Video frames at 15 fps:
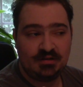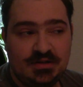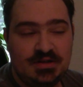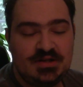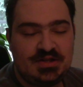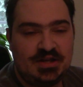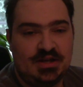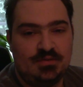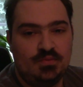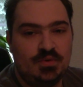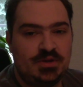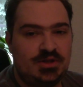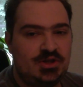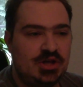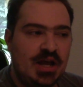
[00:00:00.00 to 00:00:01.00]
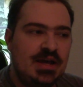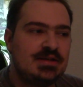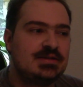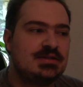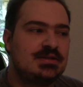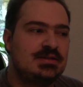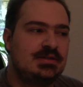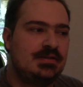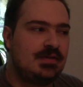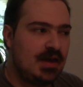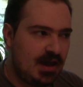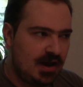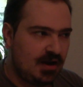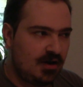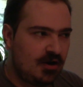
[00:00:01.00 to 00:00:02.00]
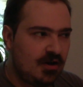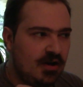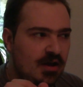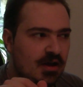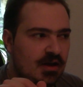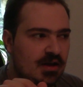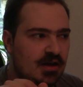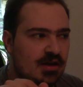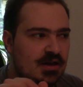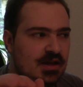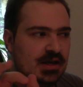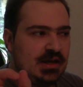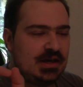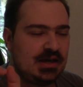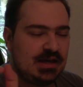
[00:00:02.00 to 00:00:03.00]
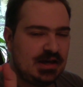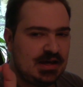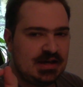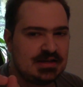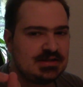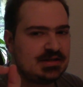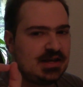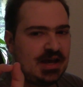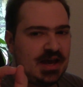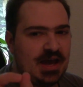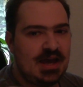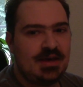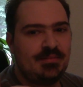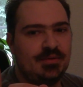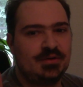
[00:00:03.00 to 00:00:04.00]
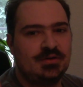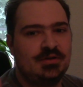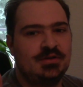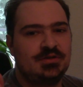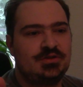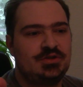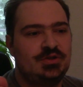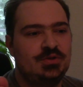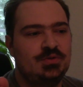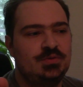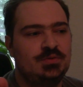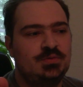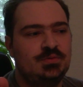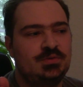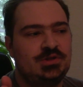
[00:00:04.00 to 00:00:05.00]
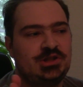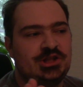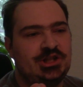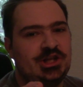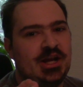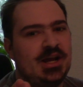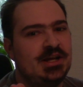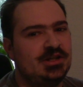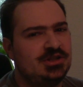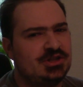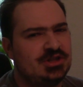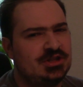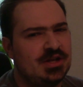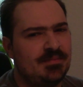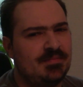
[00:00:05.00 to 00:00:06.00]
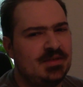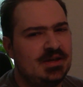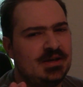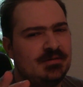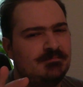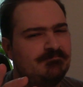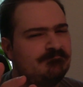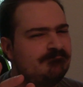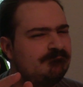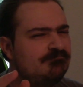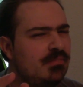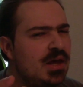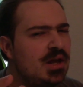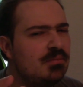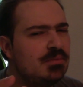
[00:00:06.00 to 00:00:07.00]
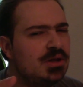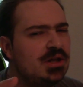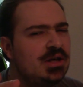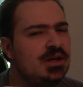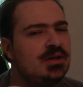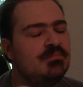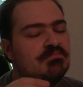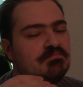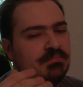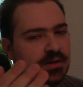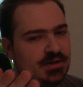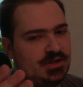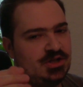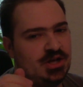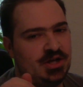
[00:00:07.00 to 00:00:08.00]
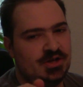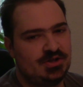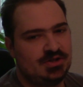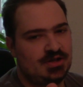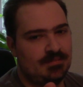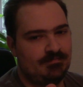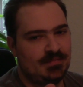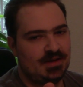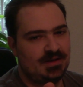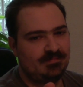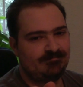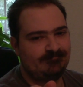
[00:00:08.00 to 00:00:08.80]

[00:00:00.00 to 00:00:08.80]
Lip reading: You see, with Jeice there, he is able to change something minimally, but change something.